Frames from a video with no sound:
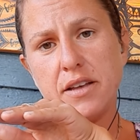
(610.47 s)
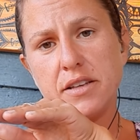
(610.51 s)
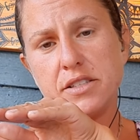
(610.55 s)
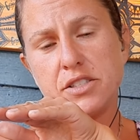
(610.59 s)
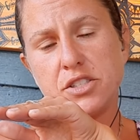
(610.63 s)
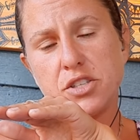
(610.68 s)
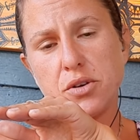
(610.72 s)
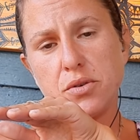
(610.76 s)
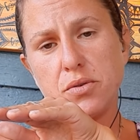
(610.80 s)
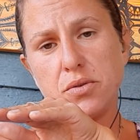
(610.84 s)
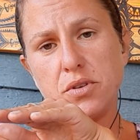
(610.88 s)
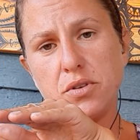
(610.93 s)

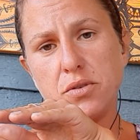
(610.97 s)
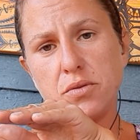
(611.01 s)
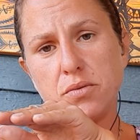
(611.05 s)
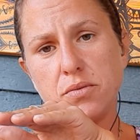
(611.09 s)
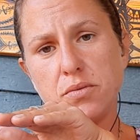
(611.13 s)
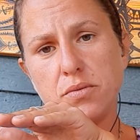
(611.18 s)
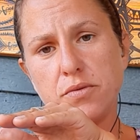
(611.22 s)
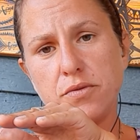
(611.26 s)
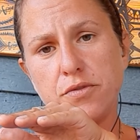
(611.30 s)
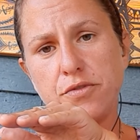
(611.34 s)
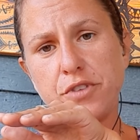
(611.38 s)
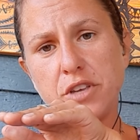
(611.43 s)
so
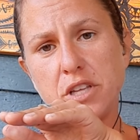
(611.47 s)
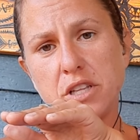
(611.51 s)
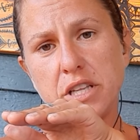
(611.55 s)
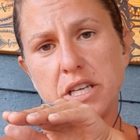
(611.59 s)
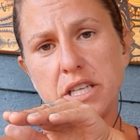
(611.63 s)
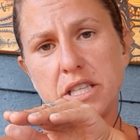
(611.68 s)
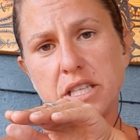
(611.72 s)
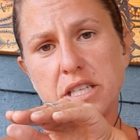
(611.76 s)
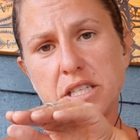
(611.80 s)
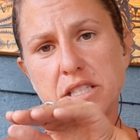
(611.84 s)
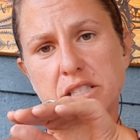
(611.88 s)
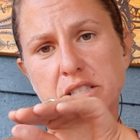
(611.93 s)
you feel
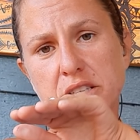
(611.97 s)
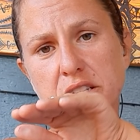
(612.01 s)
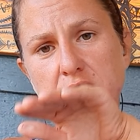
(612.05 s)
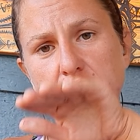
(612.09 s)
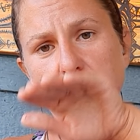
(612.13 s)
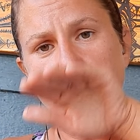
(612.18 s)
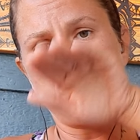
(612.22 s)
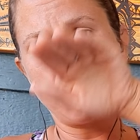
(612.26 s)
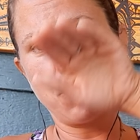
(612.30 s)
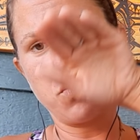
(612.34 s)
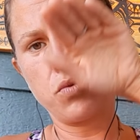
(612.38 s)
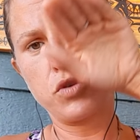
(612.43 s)
like this and you
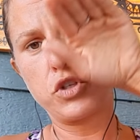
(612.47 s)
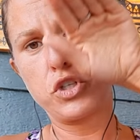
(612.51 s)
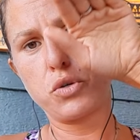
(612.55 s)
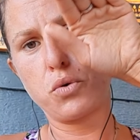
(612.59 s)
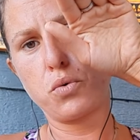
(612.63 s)
go,